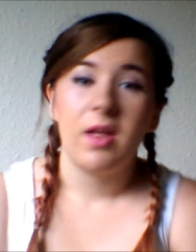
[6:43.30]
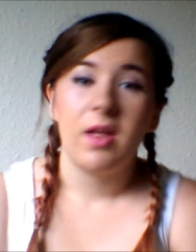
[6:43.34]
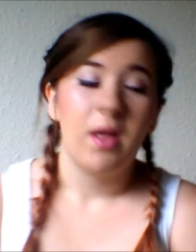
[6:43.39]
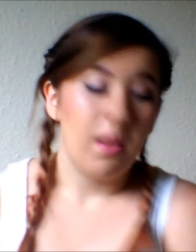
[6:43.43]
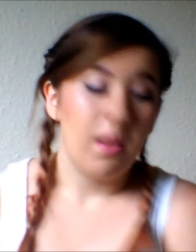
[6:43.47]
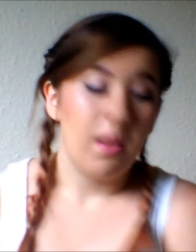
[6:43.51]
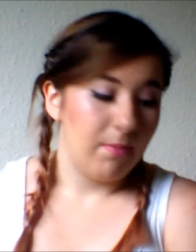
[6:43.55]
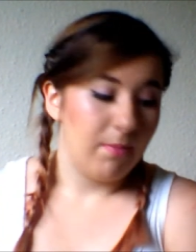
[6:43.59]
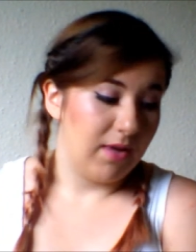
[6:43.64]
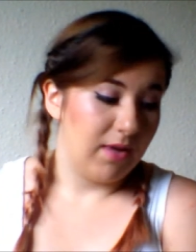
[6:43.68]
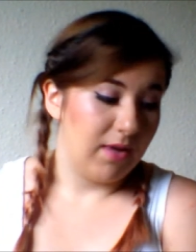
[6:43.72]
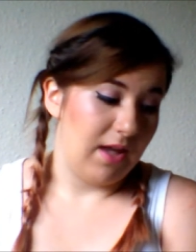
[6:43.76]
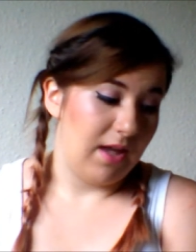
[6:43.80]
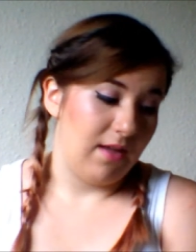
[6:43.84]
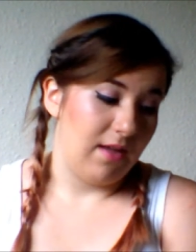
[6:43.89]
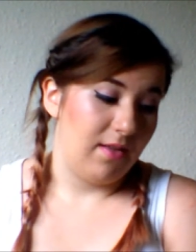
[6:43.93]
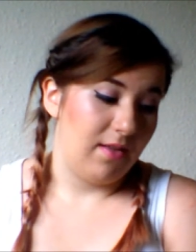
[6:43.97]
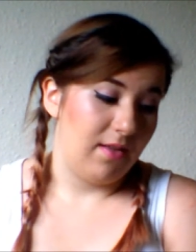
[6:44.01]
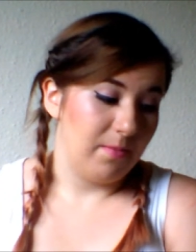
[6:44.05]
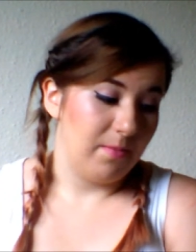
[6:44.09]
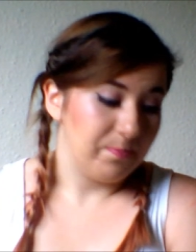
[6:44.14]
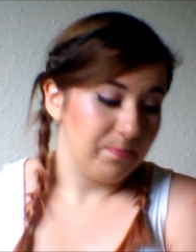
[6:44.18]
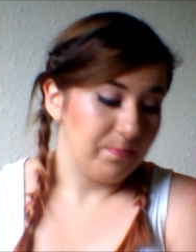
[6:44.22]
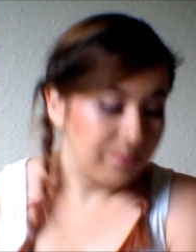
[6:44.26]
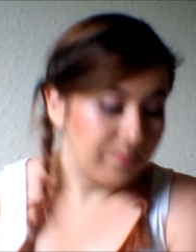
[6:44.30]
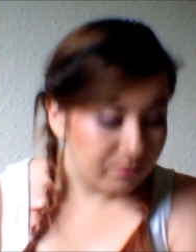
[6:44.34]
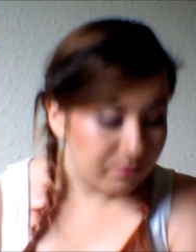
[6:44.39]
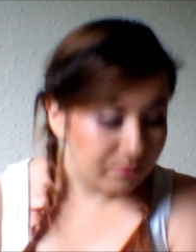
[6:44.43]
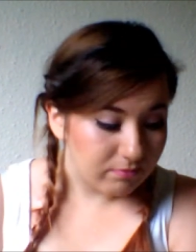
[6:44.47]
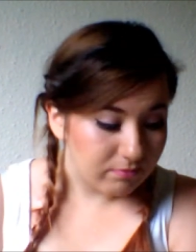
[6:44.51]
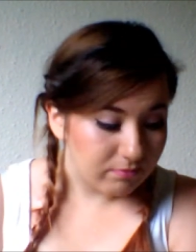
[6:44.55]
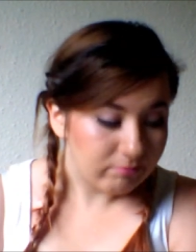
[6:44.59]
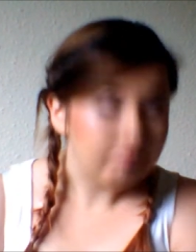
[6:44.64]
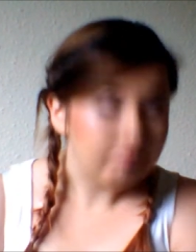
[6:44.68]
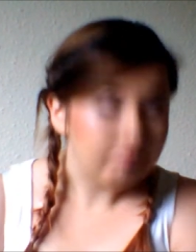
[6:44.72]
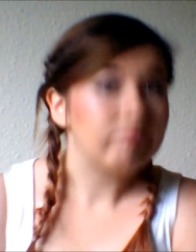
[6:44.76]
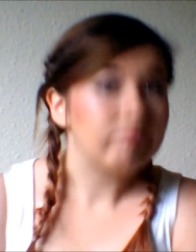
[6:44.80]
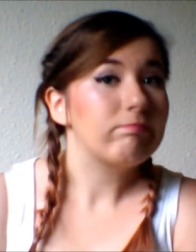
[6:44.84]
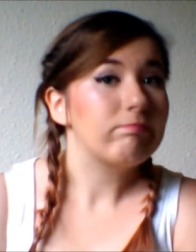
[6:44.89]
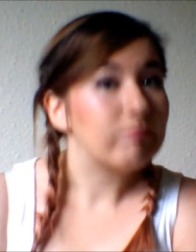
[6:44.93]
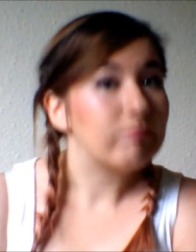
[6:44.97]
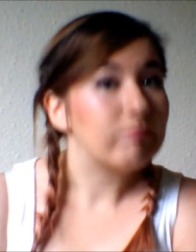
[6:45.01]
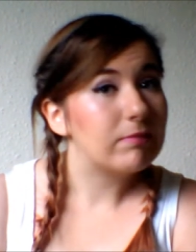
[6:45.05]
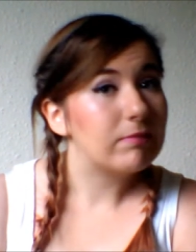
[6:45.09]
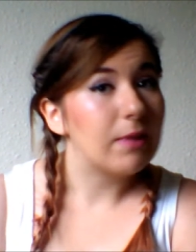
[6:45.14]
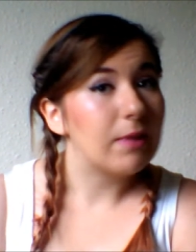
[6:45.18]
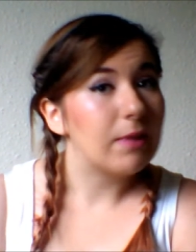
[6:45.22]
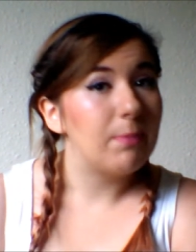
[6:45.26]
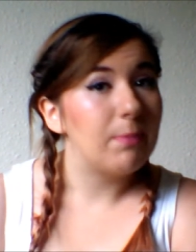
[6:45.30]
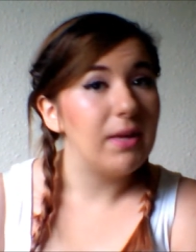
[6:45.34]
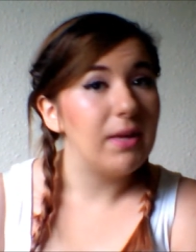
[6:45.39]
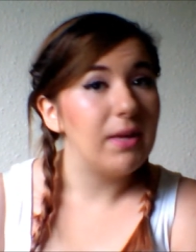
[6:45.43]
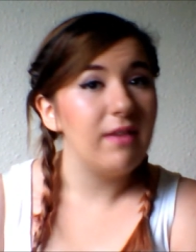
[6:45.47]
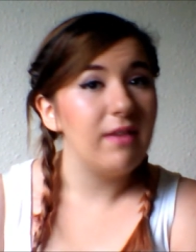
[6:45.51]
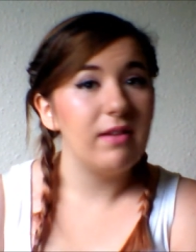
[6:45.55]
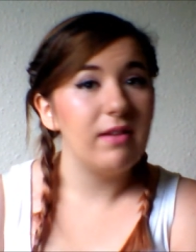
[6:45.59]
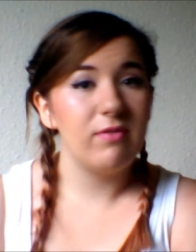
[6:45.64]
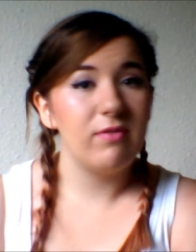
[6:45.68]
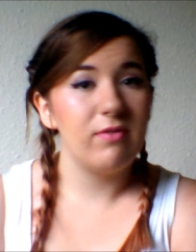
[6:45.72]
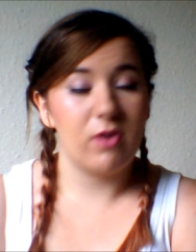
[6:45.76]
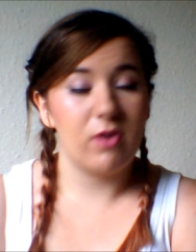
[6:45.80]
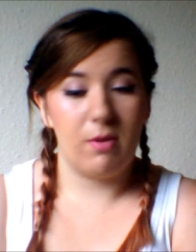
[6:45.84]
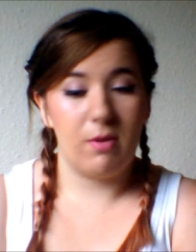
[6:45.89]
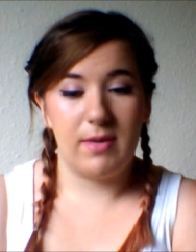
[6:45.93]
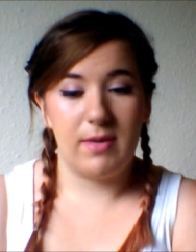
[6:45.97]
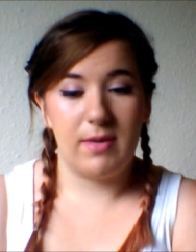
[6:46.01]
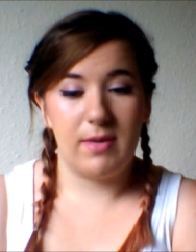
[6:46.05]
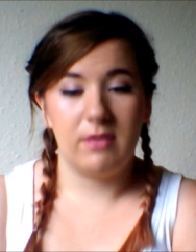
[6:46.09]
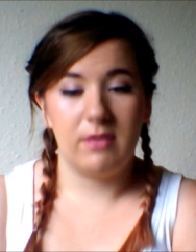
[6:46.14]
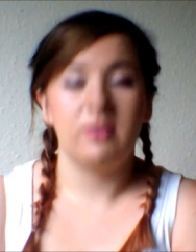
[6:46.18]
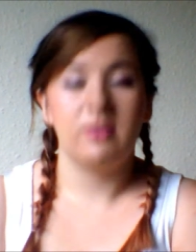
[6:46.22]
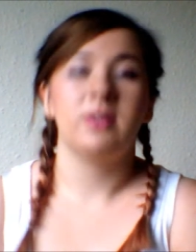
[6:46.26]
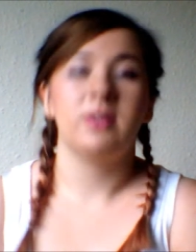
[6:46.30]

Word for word: But yes, please leave a comment,